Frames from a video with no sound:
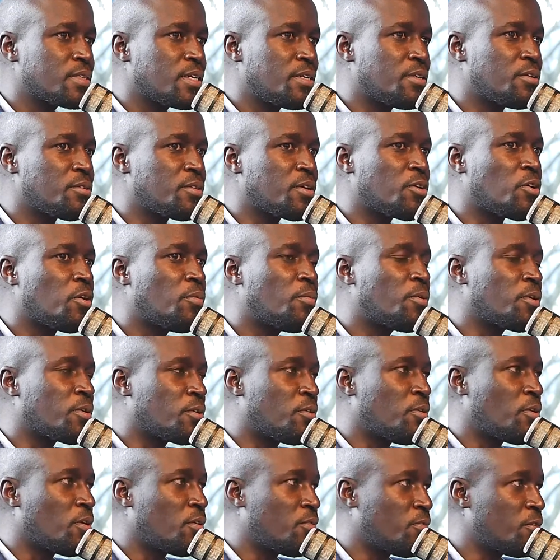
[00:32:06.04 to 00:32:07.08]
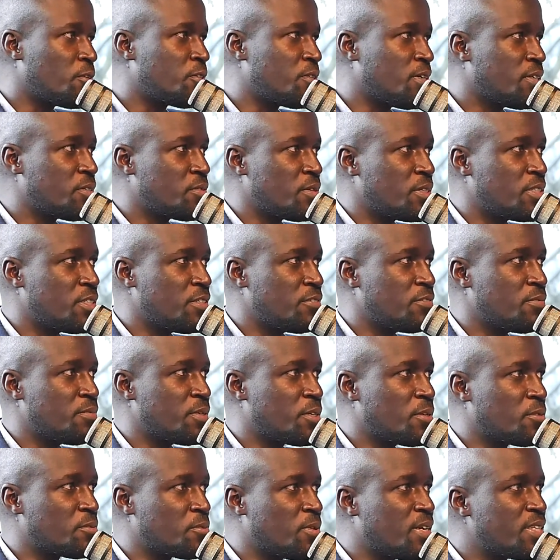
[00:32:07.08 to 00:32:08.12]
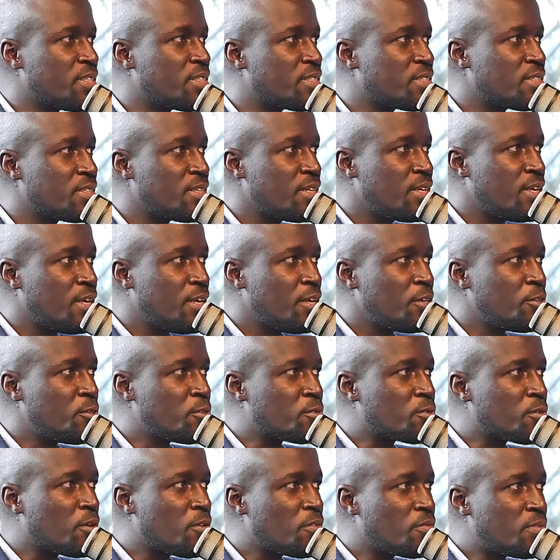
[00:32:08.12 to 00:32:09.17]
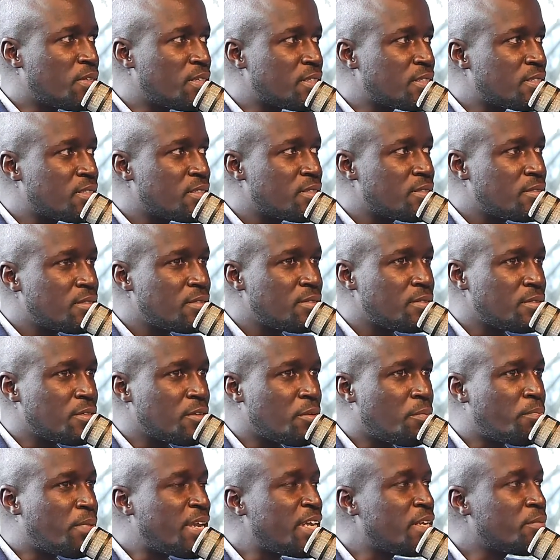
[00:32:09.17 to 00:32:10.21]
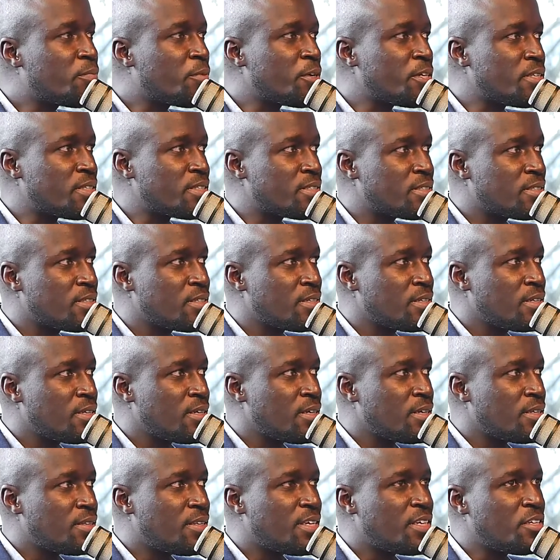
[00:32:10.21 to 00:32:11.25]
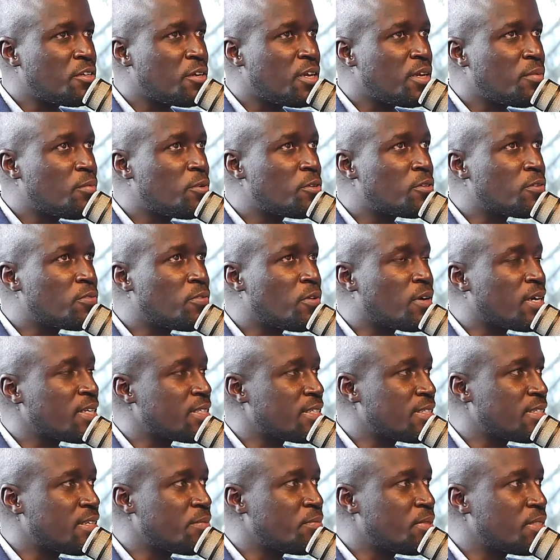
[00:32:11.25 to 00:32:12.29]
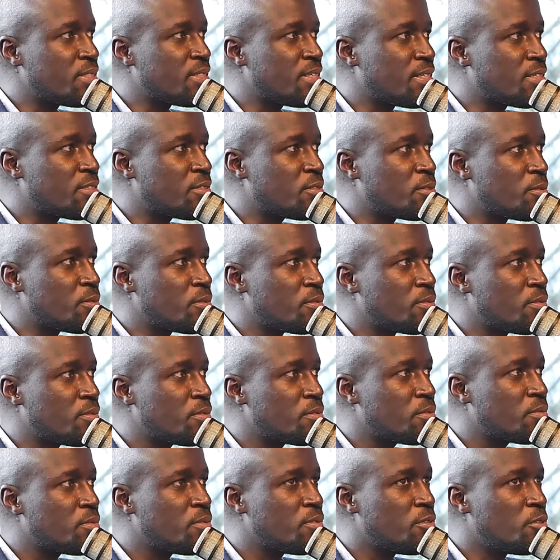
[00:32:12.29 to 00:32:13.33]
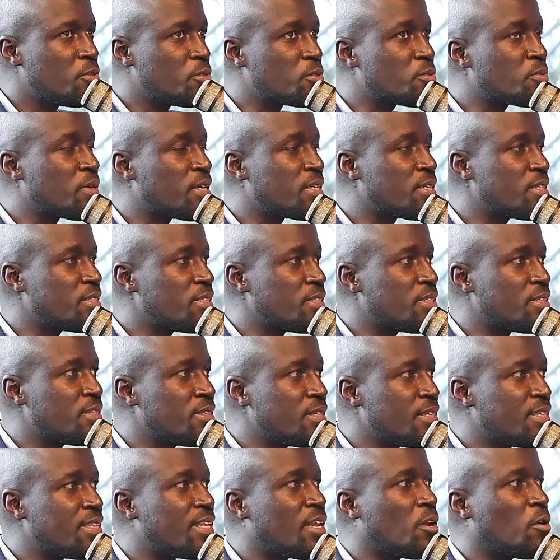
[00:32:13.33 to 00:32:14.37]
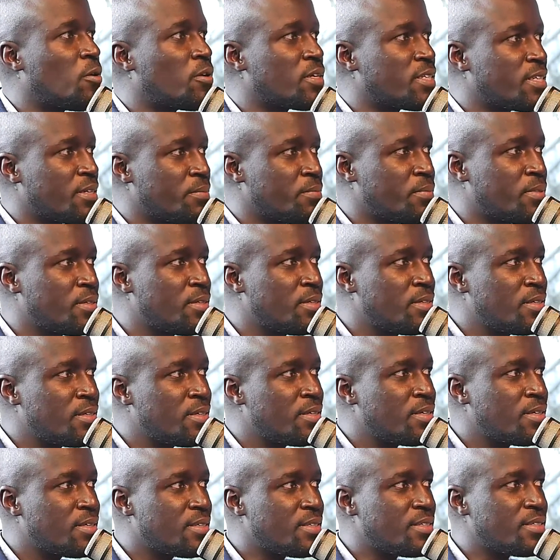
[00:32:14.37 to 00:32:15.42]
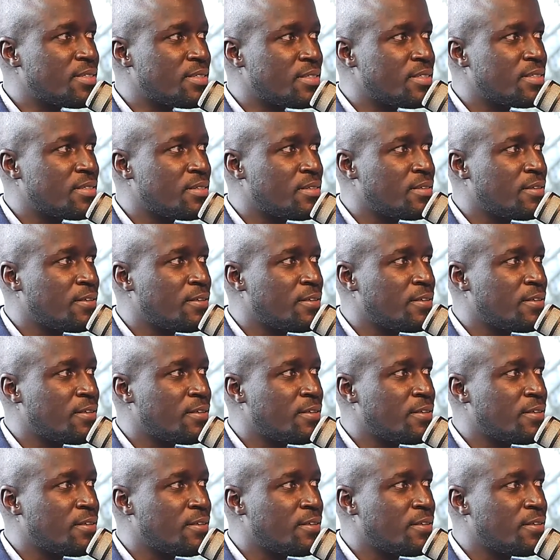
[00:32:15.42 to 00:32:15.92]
the common goal of what you want to achieve? Because once you solve these pain points, then you're able to focus as a business to do strategy in the long term. Yes.